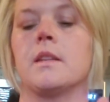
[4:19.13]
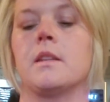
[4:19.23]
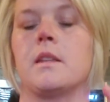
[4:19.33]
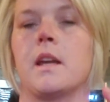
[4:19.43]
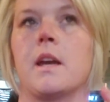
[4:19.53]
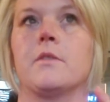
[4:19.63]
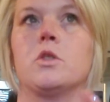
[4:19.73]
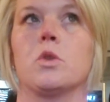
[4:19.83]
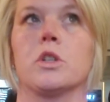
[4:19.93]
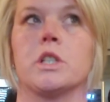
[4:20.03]
And then they have
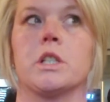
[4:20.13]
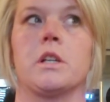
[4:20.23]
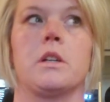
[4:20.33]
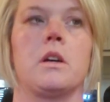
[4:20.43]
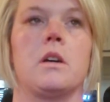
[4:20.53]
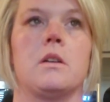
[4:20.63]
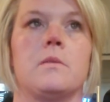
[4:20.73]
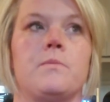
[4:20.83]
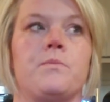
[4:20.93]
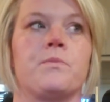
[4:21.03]
Georgia
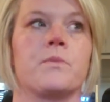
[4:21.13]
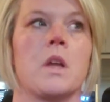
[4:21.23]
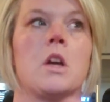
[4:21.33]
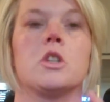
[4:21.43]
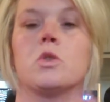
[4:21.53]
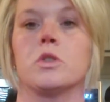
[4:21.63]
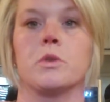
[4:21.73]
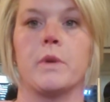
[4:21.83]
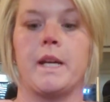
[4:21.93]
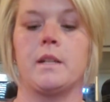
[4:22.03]

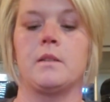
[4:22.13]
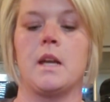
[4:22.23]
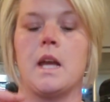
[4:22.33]
Red.